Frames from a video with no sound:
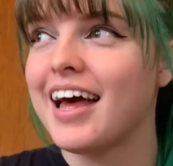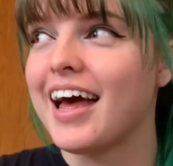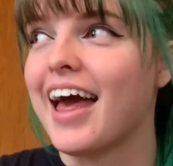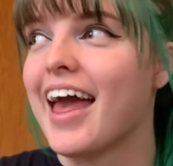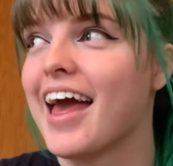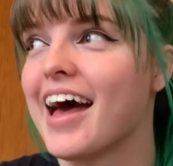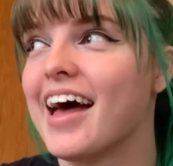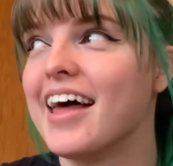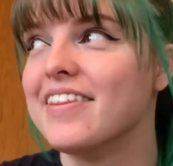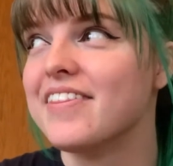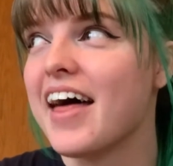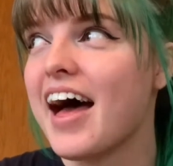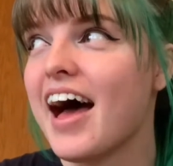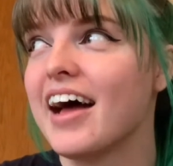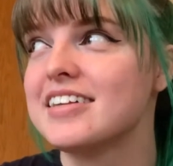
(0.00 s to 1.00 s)
and
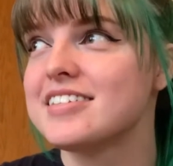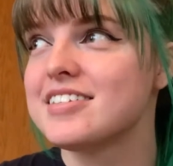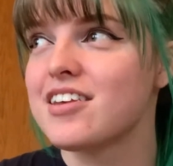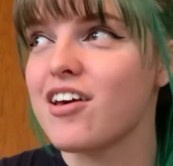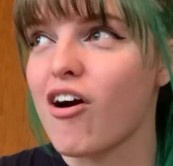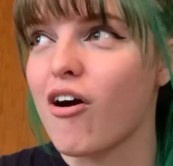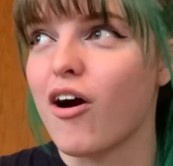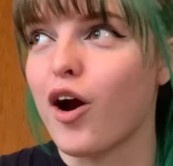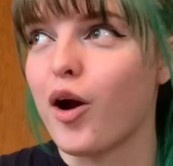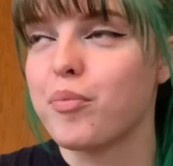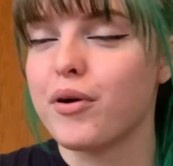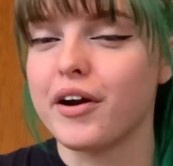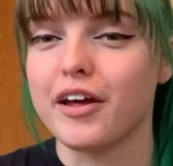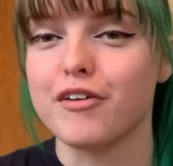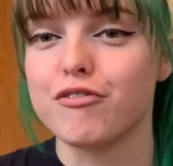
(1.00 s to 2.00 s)
that are
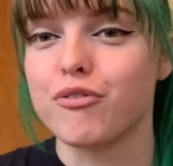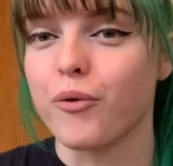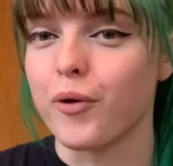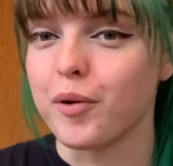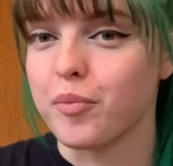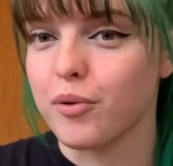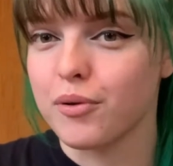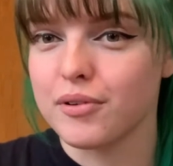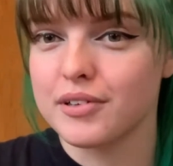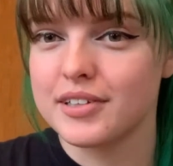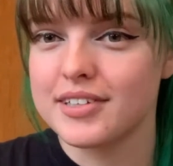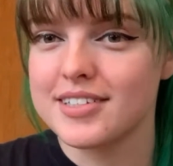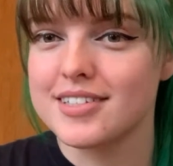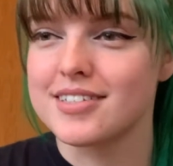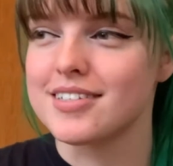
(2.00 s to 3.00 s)
pretty affordable.
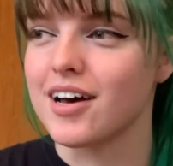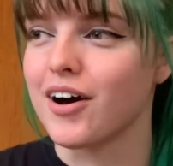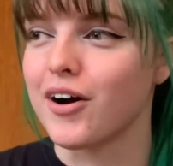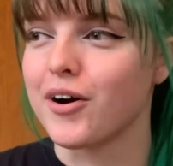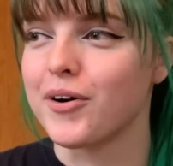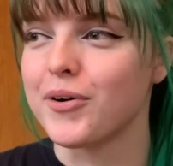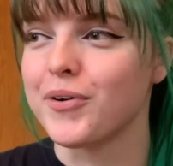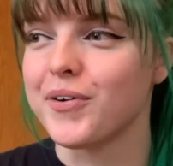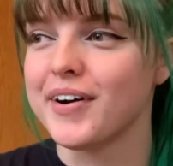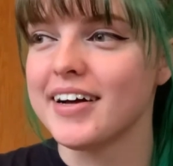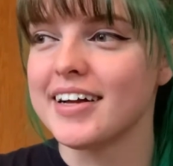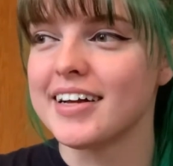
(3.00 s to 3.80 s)
So